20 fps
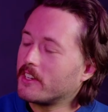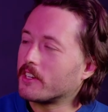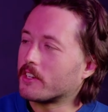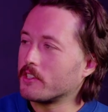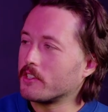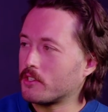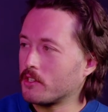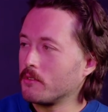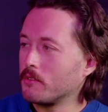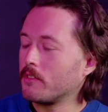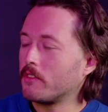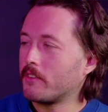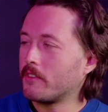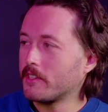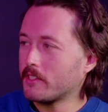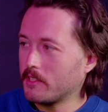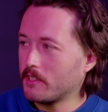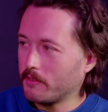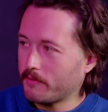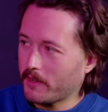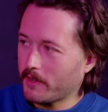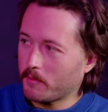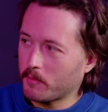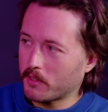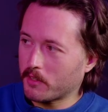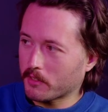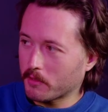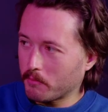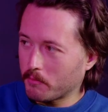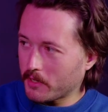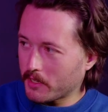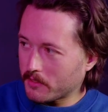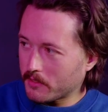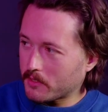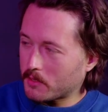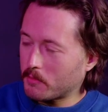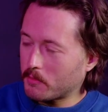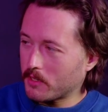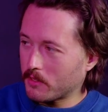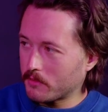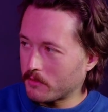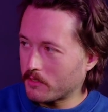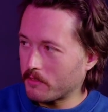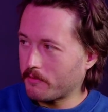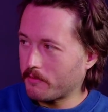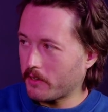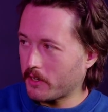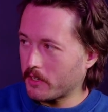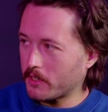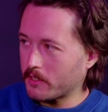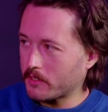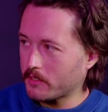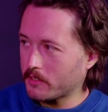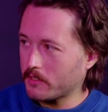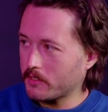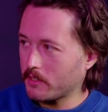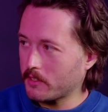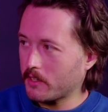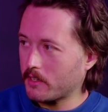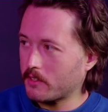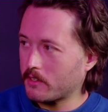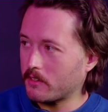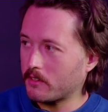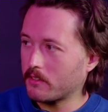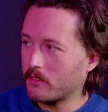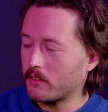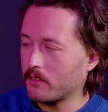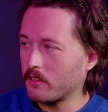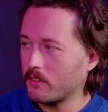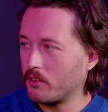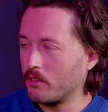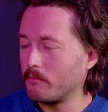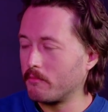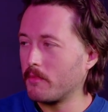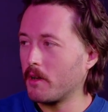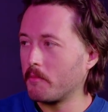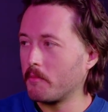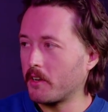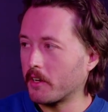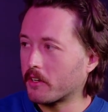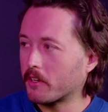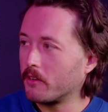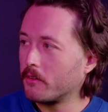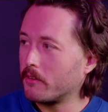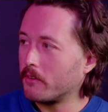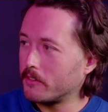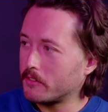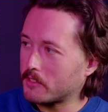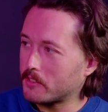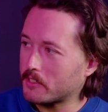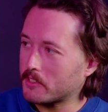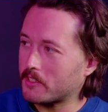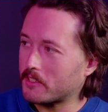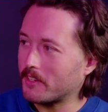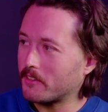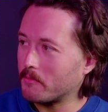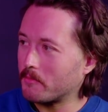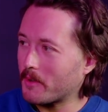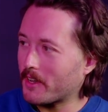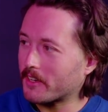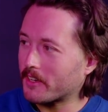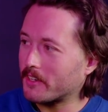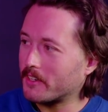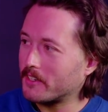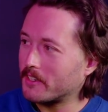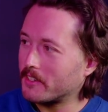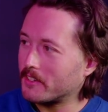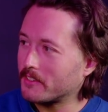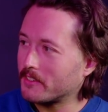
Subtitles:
because you and the rest of the family are competing to be who's the funniest, and your mum and a goat are just staring back at you.